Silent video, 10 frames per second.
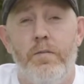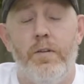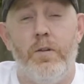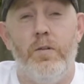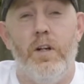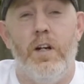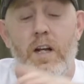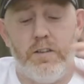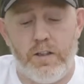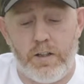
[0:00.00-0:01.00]
field and
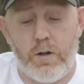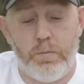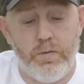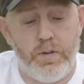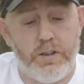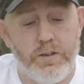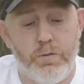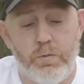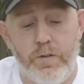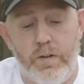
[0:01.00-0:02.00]
actually go professional
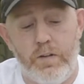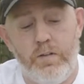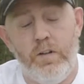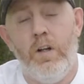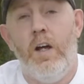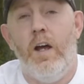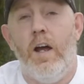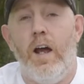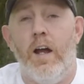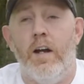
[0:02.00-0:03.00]
with this.
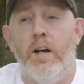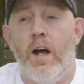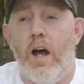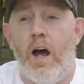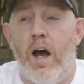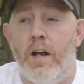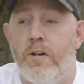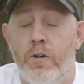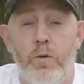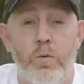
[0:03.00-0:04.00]
And I
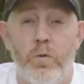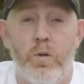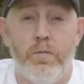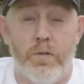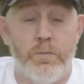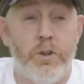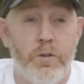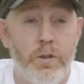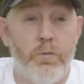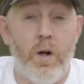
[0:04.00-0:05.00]
knew from
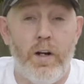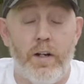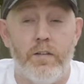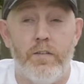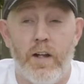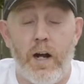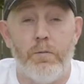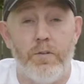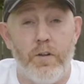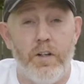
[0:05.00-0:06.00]
shooting weddings that I
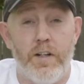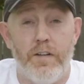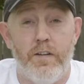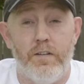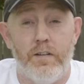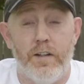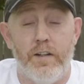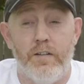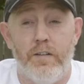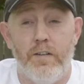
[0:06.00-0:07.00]
was going to need this lens,